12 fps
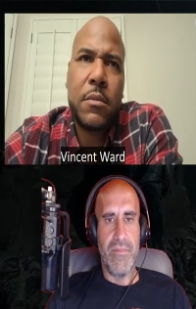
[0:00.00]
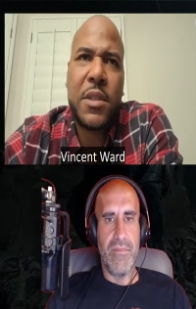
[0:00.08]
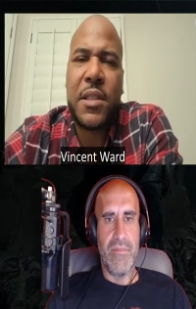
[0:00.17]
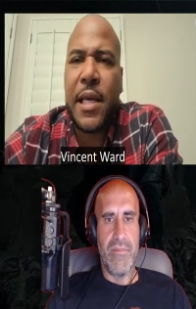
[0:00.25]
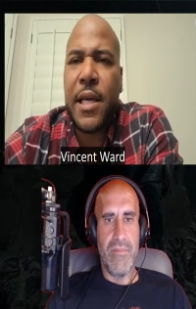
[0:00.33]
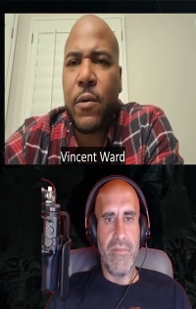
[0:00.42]

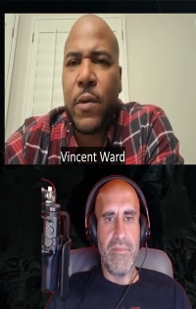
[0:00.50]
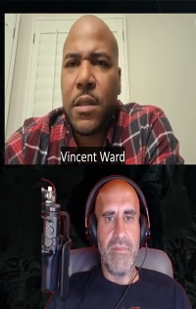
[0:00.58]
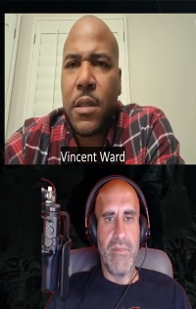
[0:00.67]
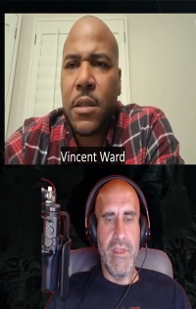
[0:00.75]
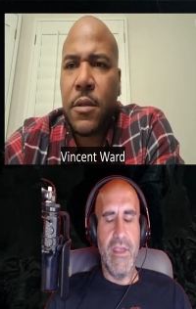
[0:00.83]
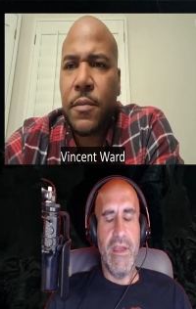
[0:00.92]

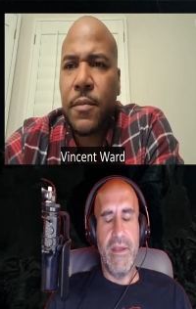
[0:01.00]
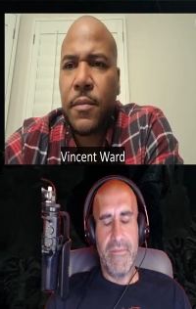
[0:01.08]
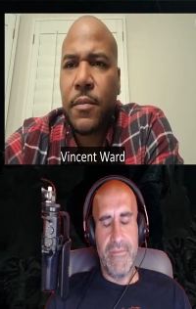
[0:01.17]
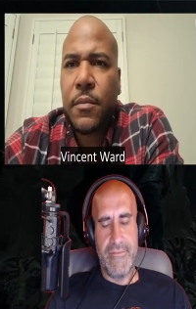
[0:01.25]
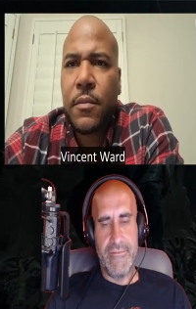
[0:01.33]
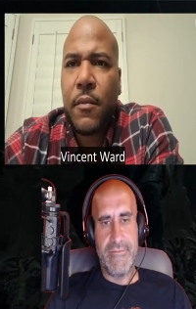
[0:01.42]
Speaker 1: secrets? Yeah.
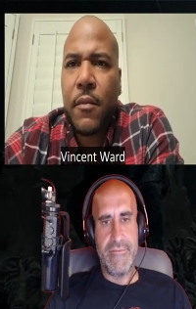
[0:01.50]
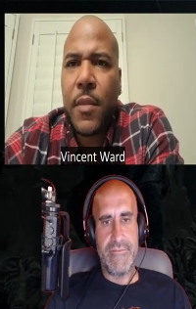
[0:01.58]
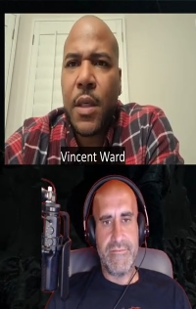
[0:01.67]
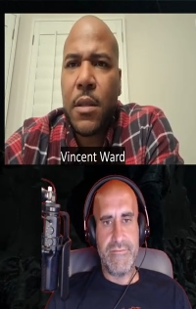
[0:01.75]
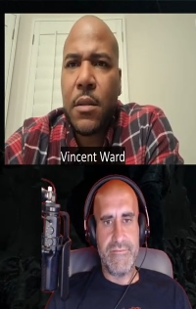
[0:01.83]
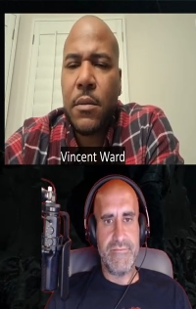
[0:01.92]

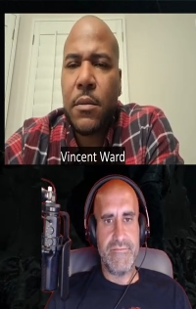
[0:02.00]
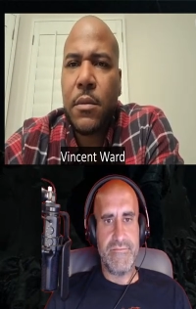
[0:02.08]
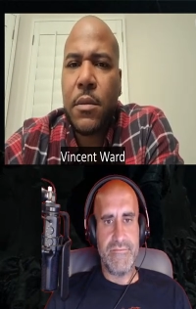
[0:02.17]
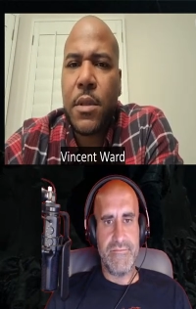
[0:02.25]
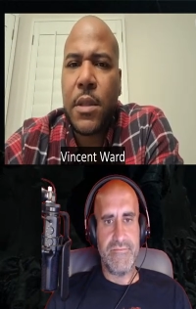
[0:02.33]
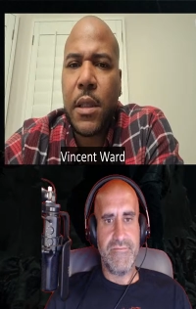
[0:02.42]

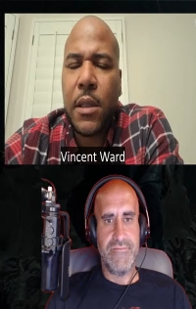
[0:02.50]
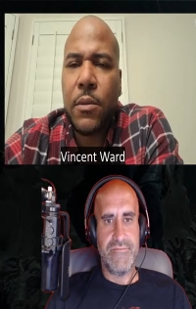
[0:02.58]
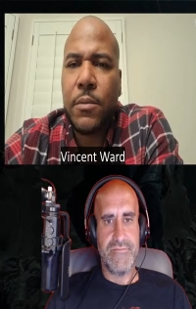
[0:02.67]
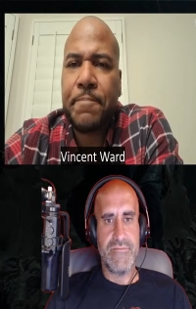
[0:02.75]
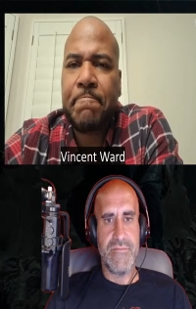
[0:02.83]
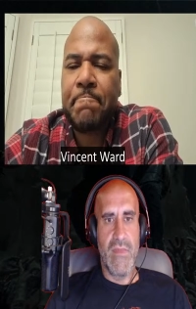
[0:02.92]

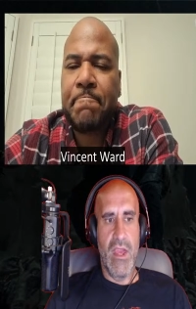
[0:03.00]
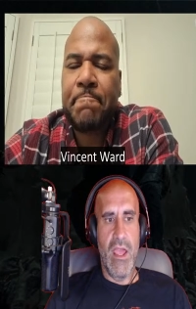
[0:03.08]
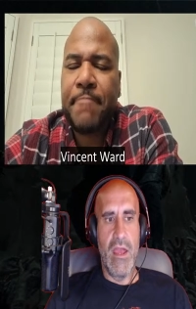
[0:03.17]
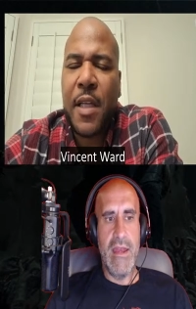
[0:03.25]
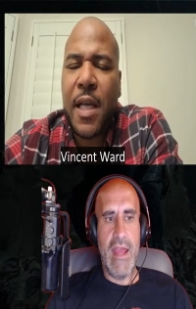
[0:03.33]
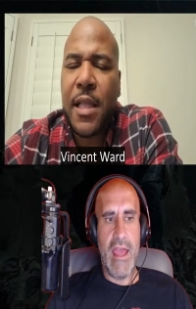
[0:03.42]
So,
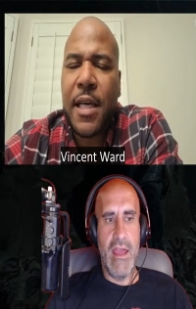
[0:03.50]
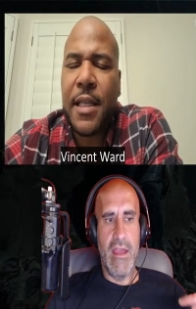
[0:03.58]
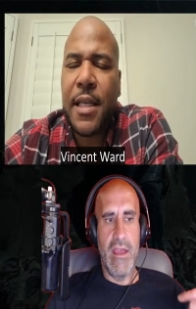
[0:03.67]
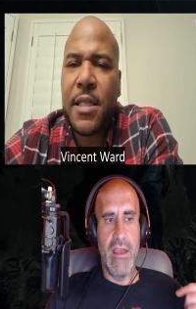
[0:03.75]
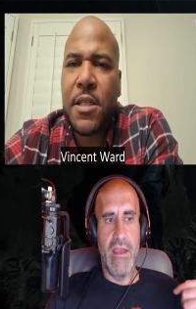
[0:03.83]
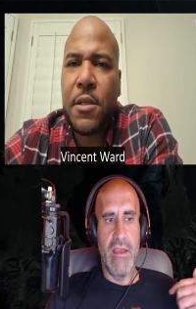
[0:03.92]
now, I think
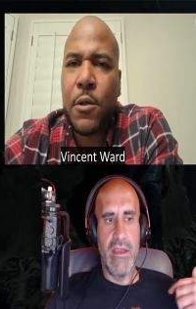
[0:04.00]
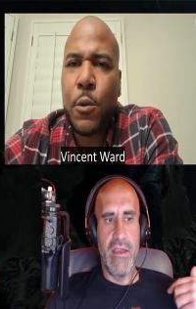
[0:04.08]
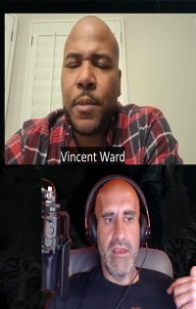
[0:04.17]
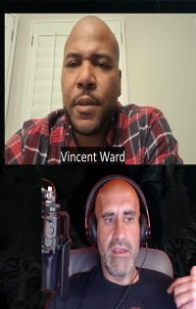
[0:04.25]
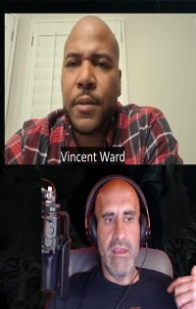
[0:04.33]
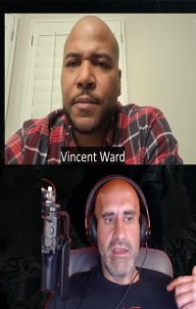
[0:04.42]
that's stupid.
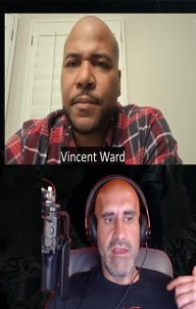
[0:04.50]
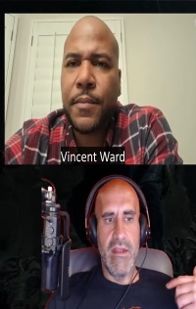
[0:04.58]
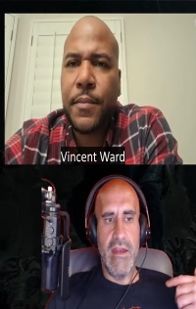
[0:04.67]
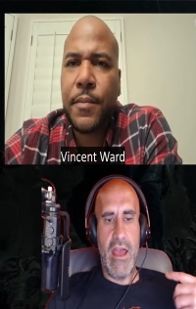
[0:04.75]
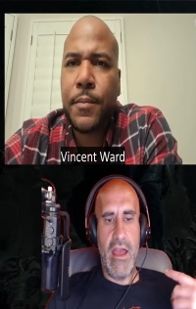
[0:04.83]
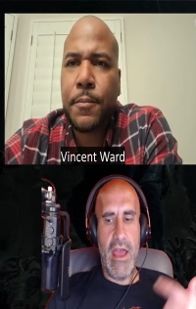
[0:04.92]

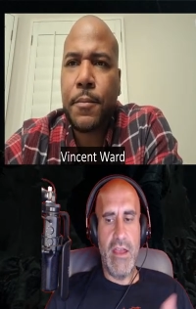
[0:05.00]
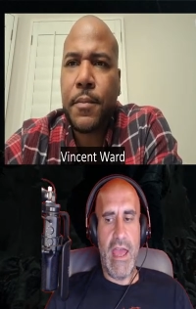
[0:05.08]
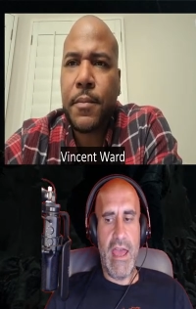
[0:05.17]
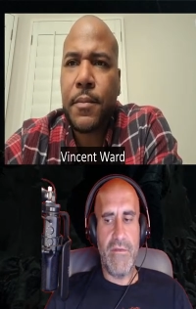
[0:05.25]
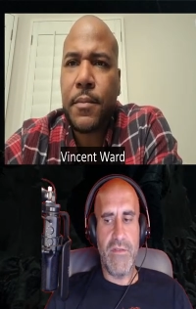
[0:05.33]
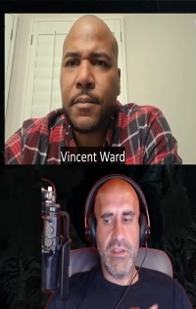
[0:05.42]
Speaker 2: Now,
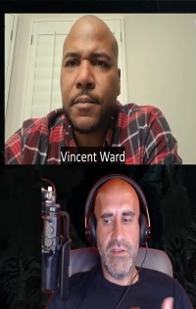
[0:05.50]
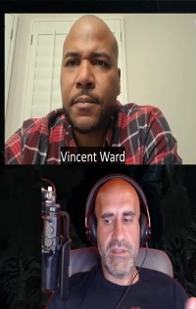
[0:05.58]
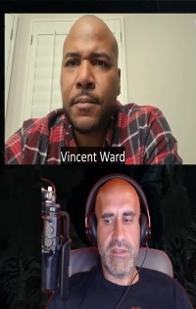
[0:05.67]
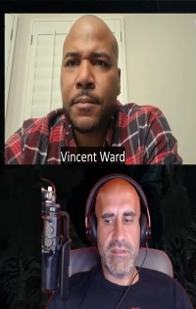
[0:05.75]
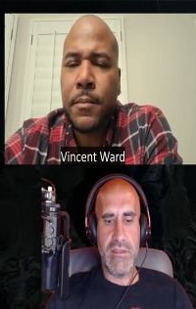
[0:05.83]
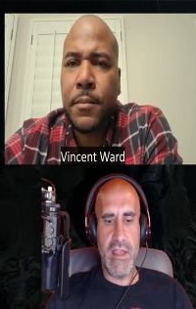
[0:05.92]
after you
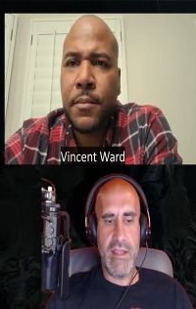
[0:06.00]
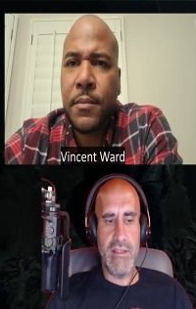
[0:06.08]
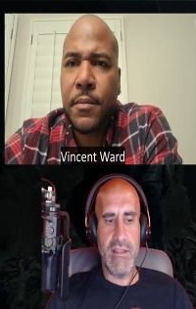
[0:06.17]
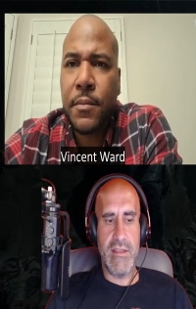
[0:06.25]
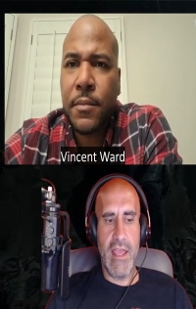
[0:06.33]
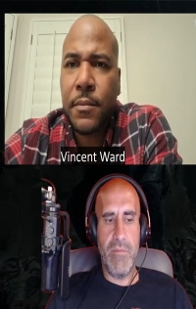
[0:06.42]

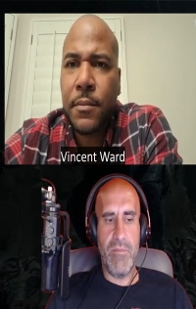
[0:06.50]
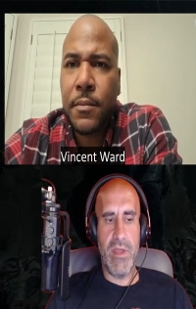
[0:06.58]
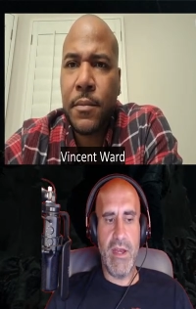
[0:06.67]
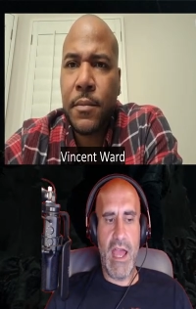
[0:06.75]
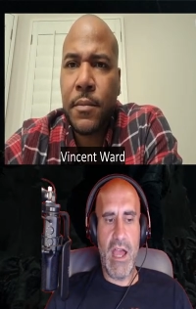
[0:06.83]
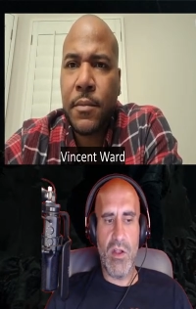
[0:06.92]
sent the tape
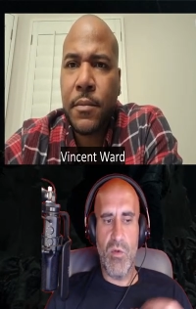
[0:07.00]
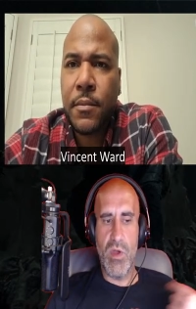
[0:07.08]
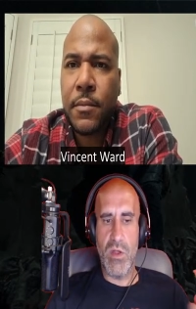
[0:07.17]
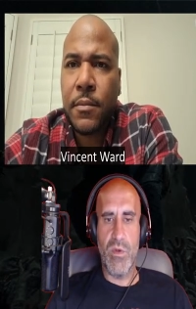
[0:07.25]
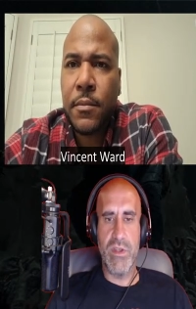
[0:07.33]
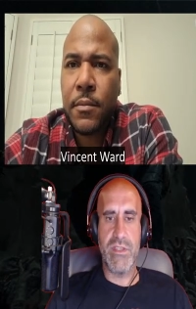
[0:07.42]
in, how
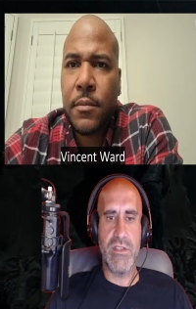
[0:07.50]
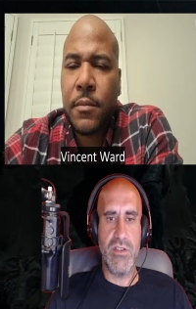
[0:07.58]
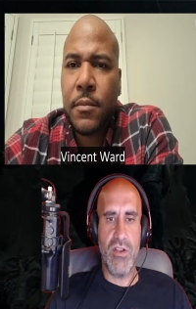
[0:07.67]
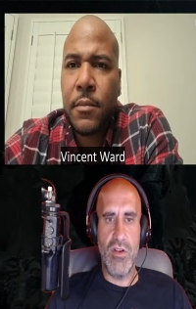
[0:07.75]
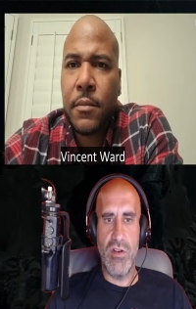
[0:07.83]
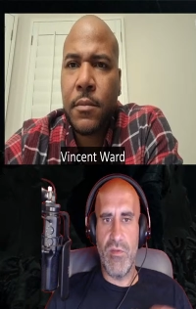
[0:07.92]
quick was the
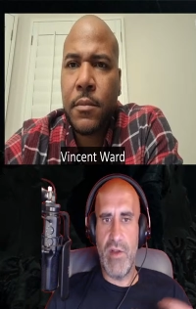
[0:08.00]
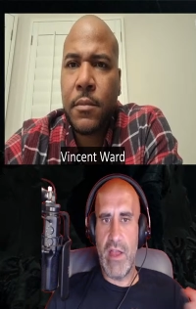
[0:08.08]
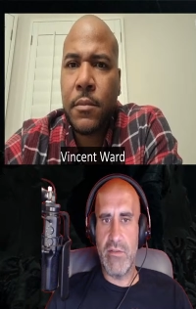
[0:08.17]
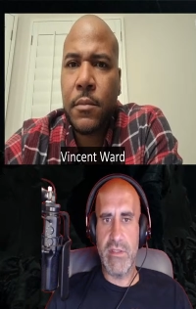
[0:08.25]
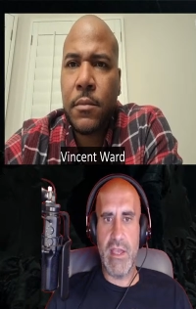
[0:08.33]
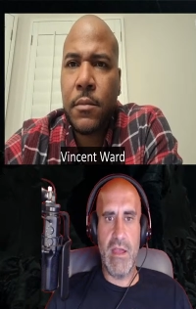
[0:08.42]

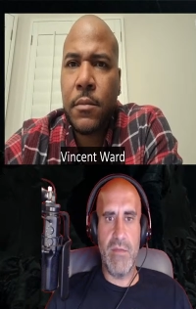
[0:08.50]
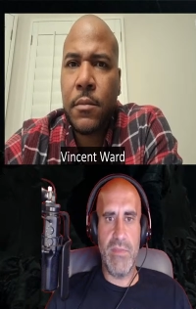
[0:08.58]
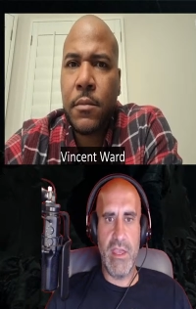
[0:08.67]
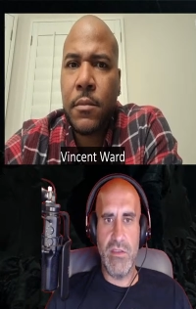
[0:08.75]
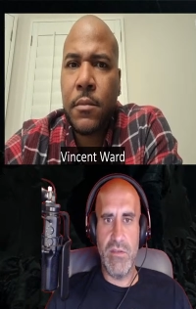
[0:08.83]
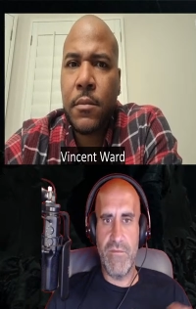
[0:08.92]
turnaround
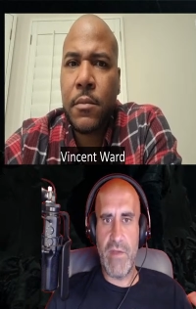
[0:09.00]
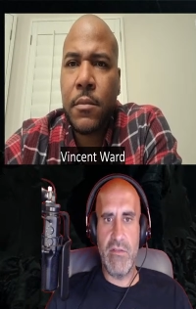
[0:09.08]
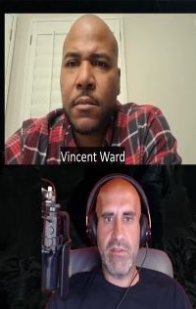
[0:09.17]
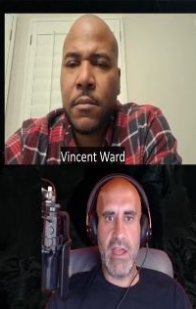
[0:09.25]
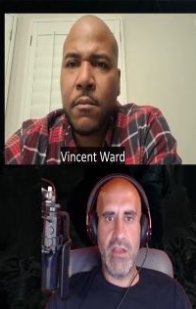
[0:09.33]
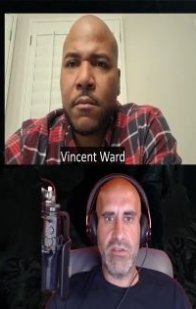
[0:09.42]
time that you
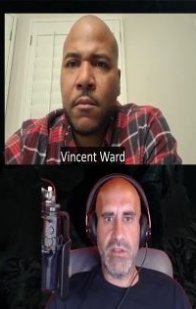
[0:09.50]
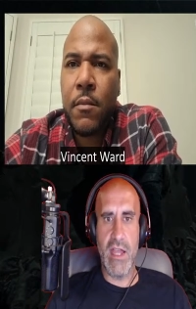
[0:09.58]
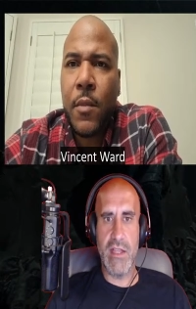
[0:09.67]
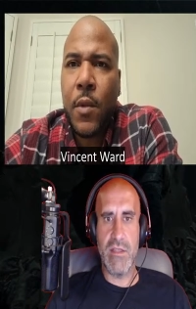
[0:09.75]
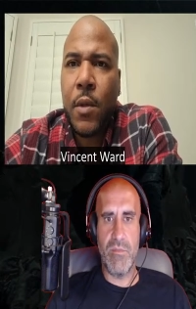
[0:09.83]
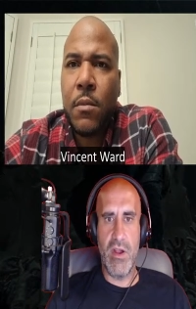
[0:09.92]
found out you
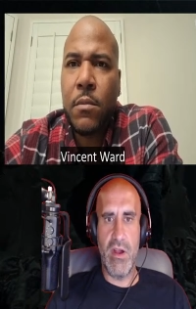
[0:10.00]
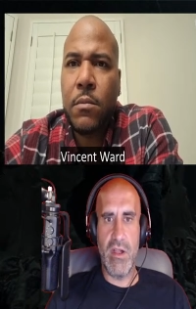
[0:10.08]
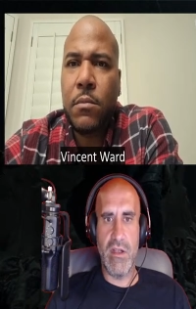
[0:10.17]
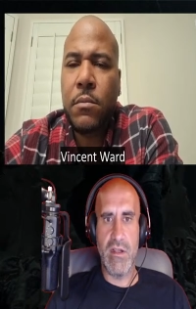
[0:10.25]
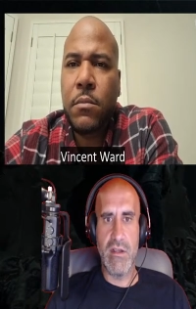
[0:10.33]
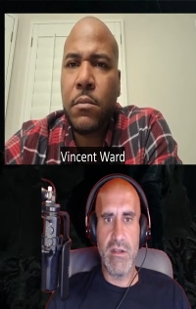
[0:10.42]
got the
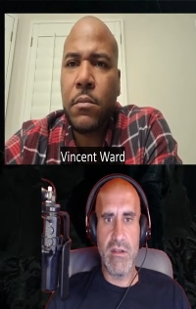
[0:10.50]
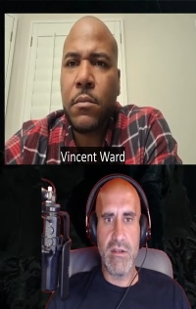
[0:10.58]
part?